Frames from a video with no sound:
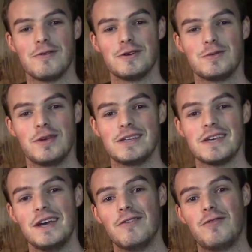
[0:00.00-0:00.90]
first
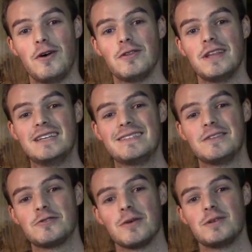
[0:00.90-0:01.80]
place follow the links
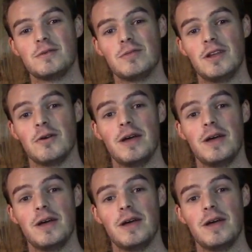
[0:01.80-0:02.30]
in the description below.